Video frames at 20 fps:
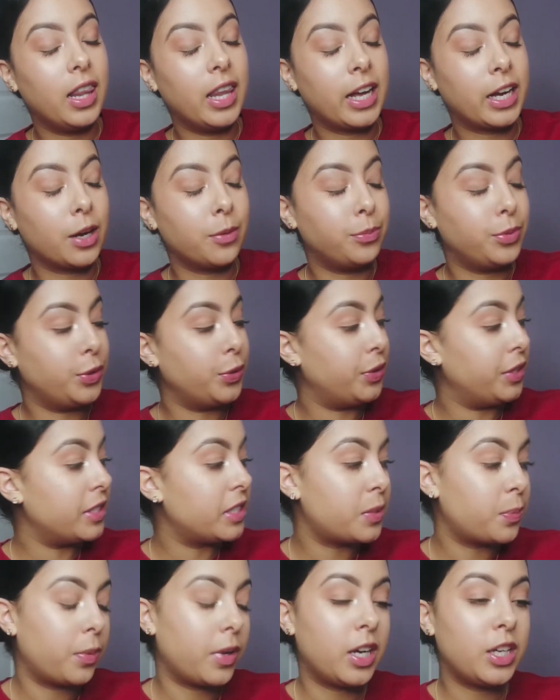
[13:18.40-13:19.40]
like a beauty
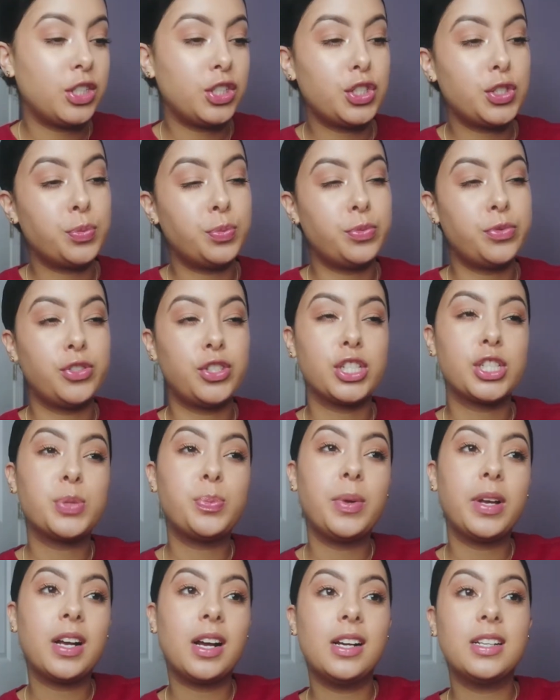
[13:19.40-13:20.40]
sponge
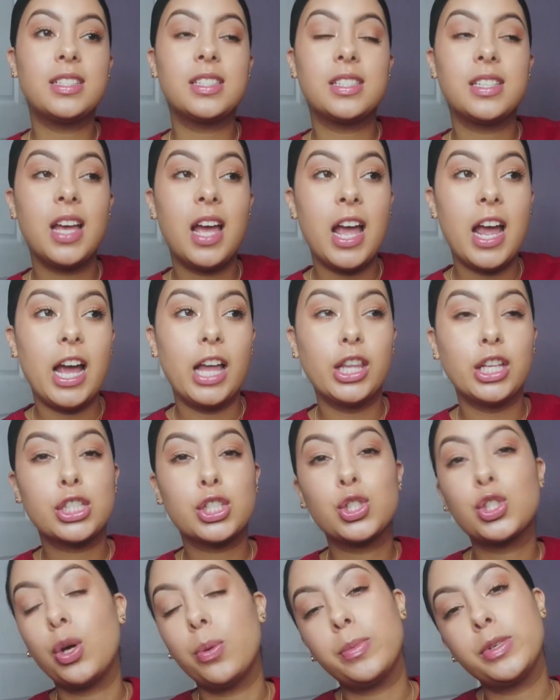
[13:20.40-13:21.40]
just because it
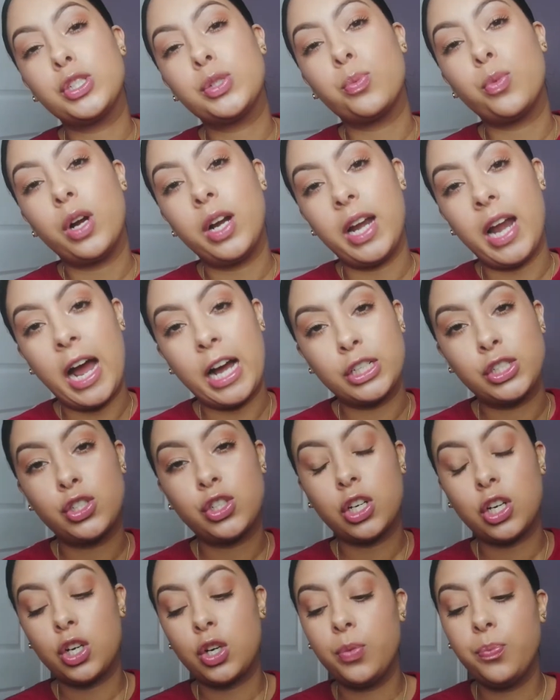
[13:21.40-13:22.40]
looks so much more
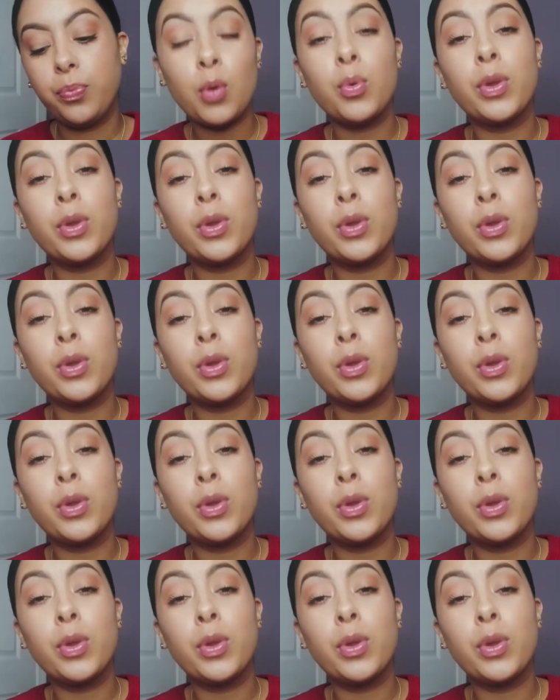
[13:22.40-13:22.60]
natural.